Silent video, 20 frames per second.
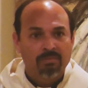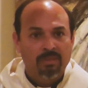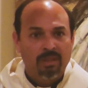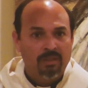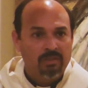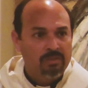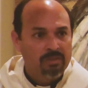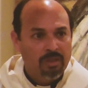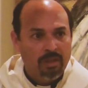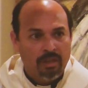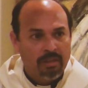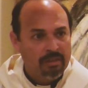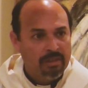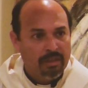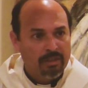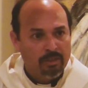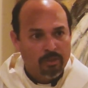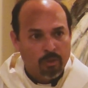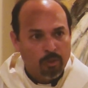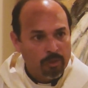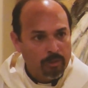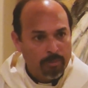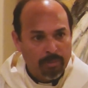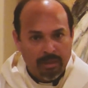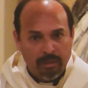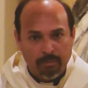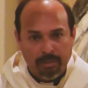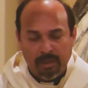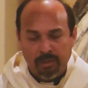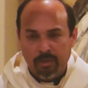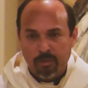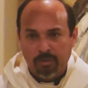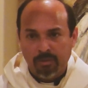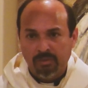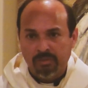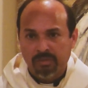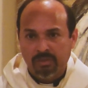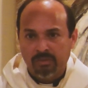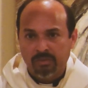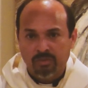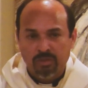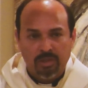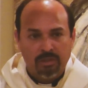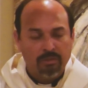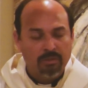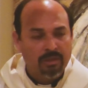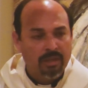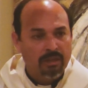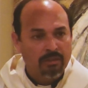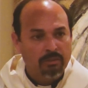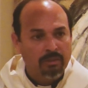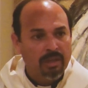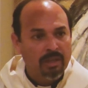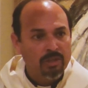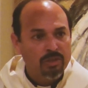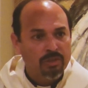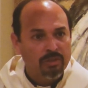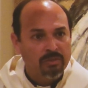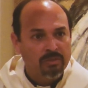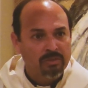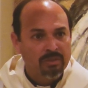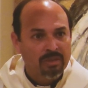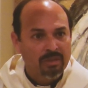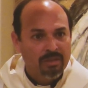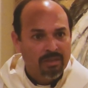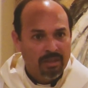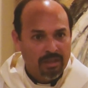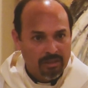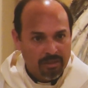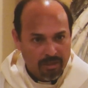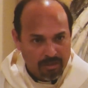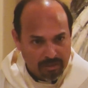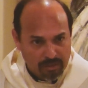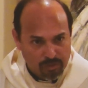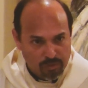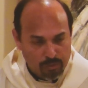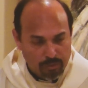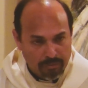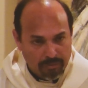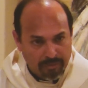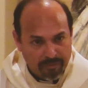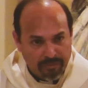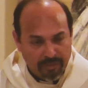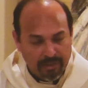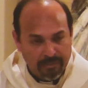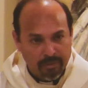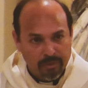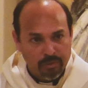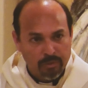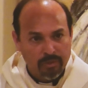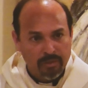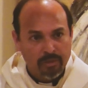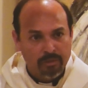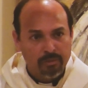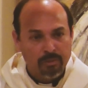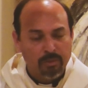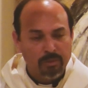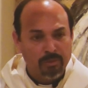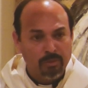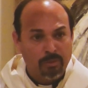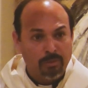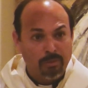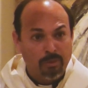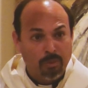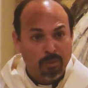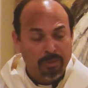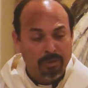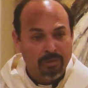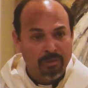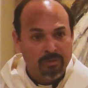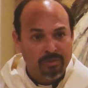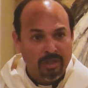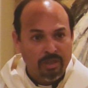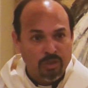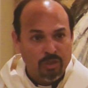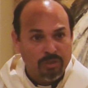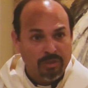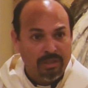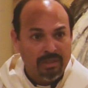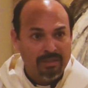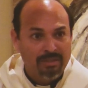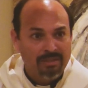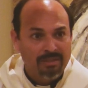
And so, there have only been about 36 general congregations in the history of a 500-year-old order, essentially.